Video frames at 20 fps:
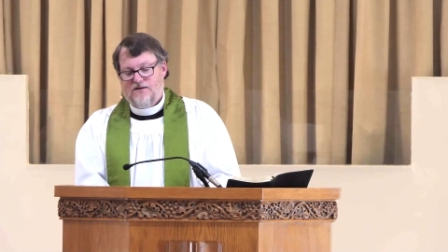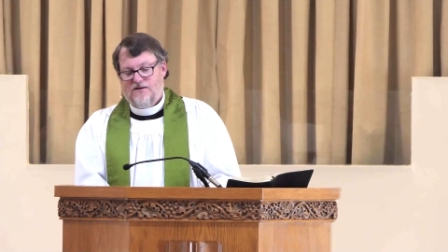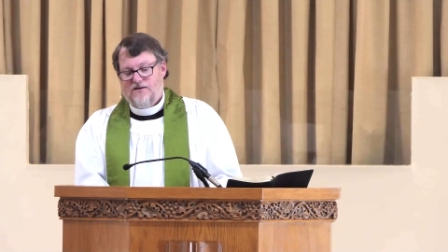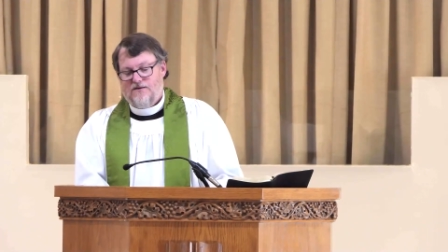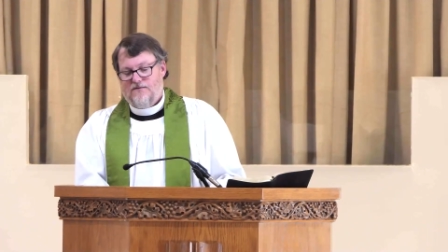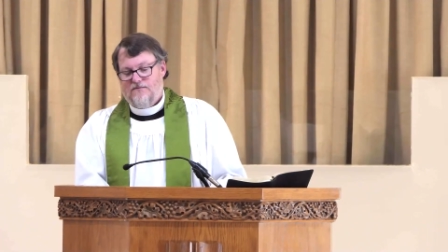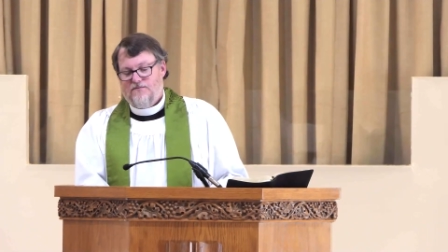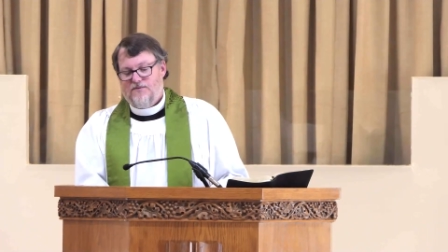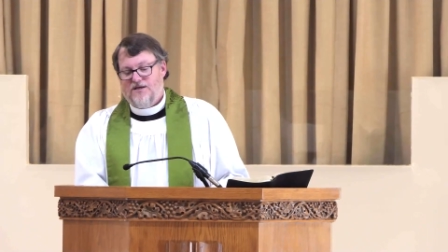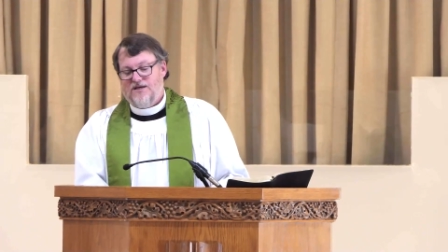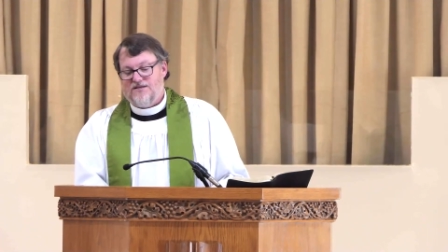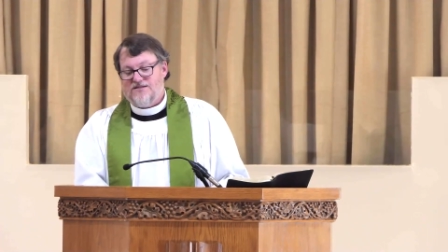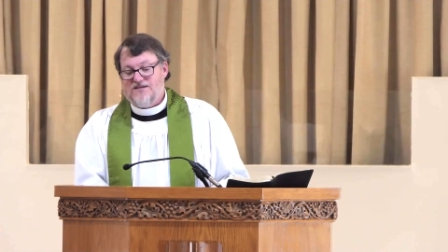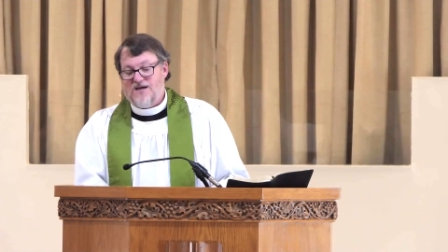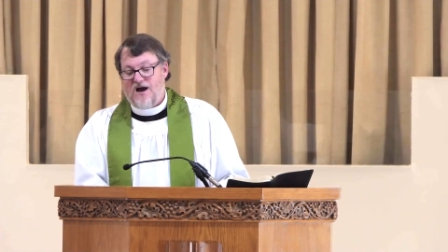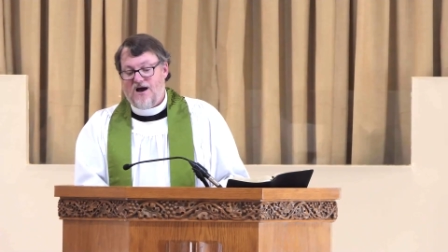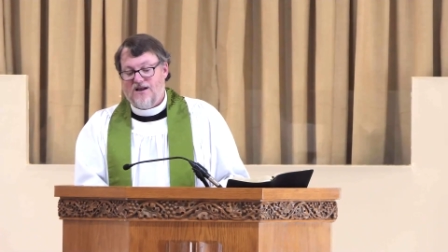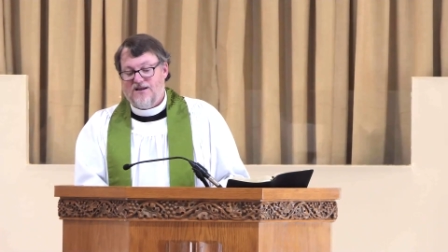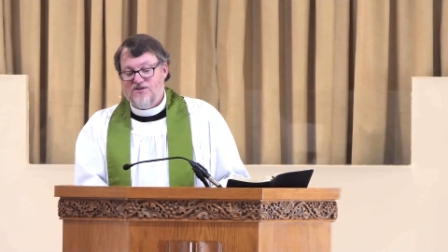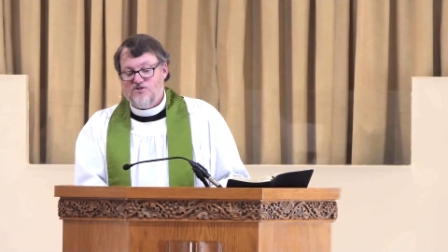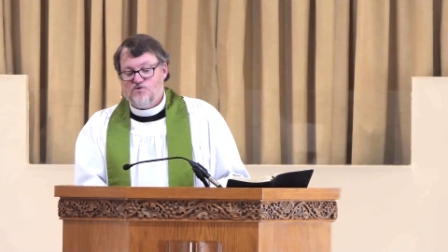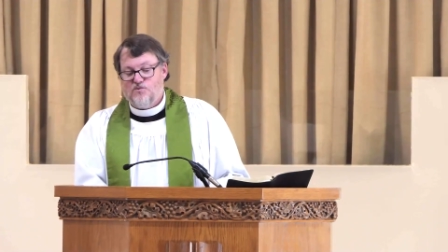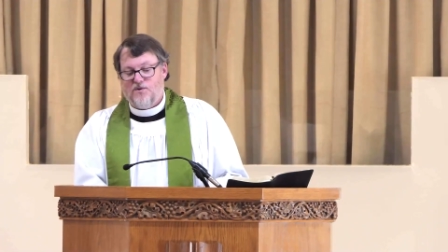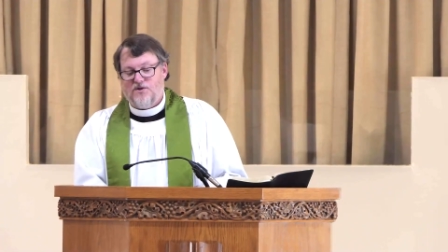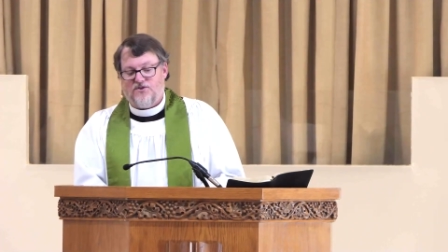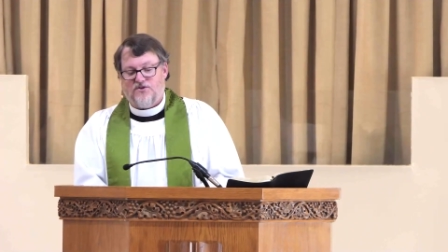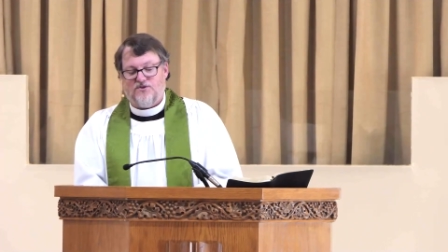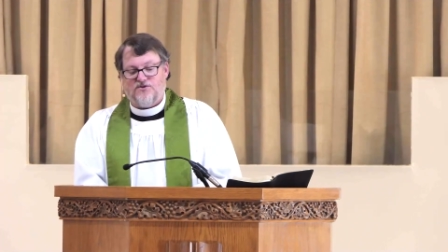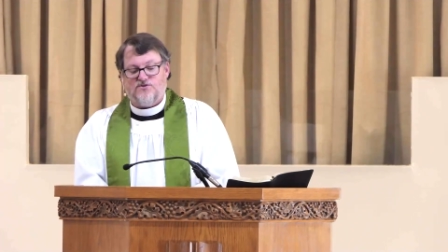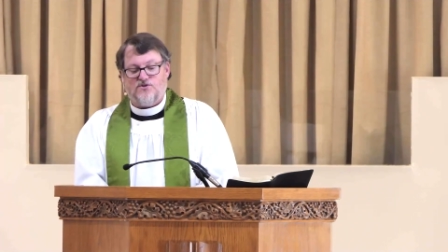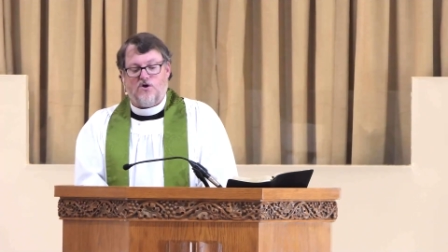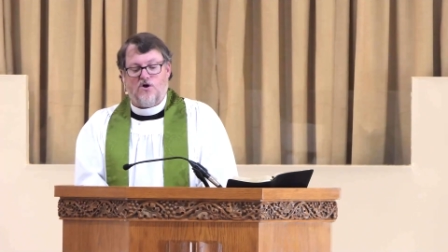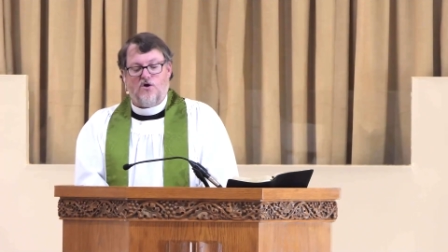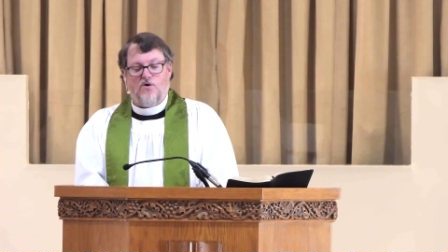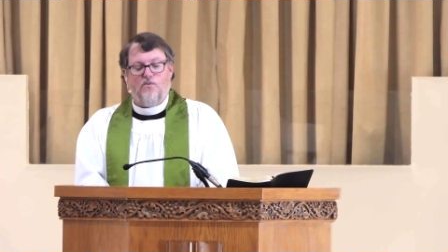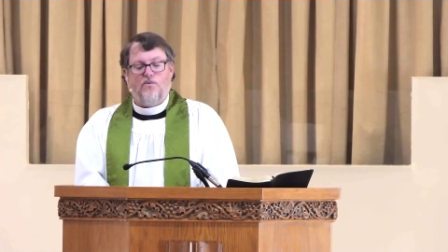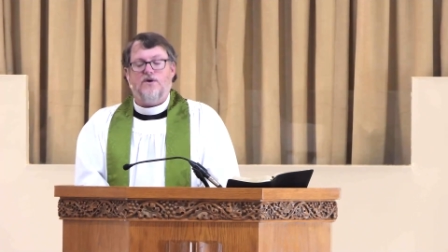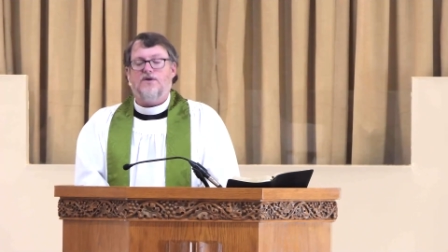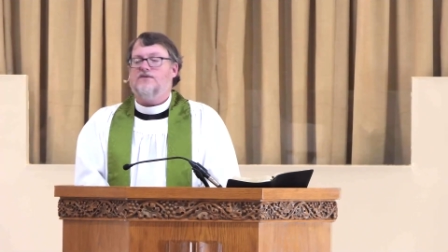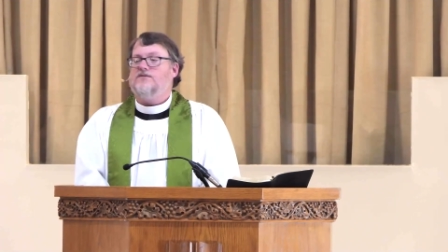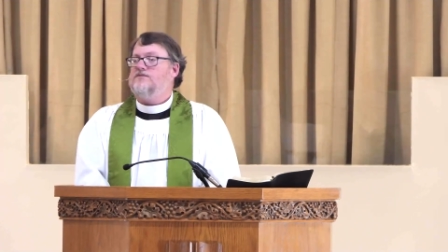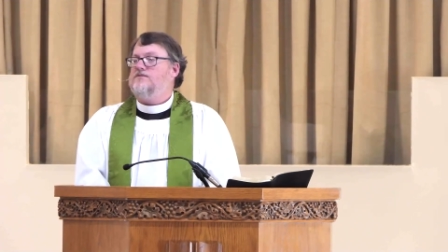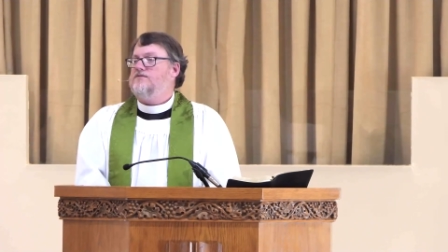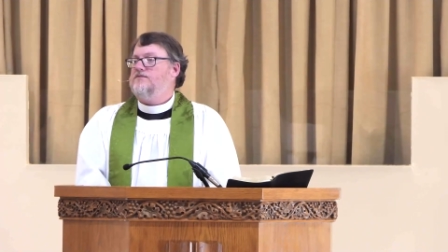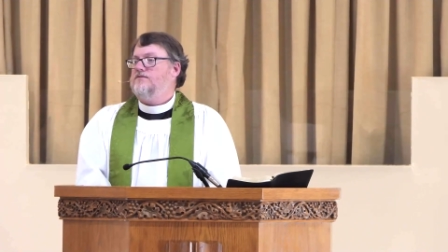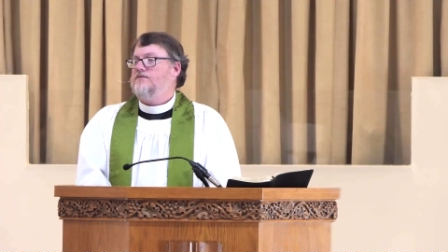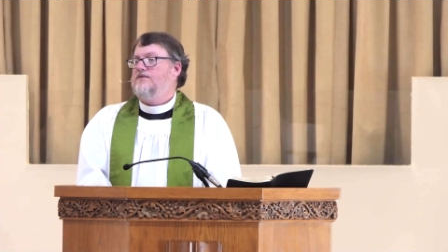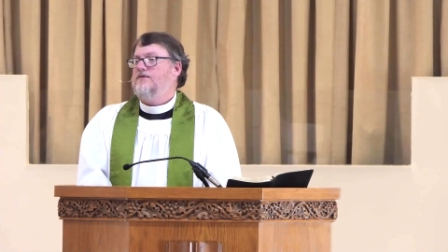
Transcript: because God is with us always,